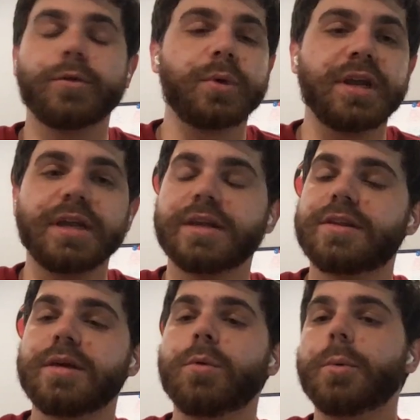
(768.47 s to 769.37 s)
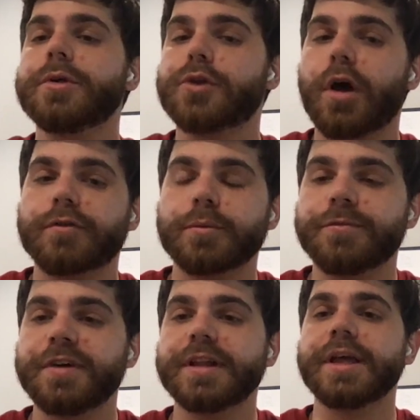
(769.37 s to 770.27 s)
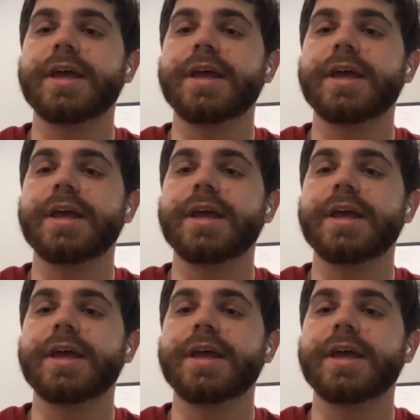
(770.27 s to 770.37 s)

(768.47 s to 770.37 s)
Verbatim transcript: We need to see what we saw from Philly.